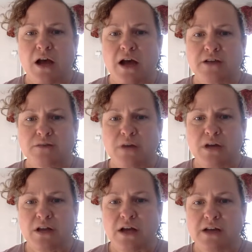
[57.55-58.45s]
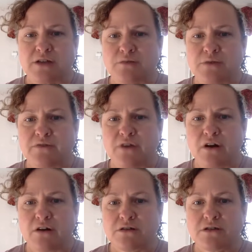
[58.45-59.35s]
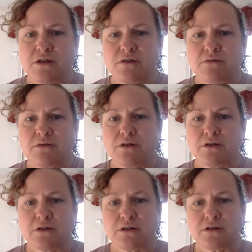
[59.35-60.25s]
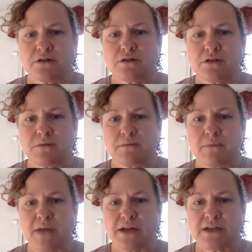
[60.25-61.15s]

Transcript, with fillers: as well as we've also learned to make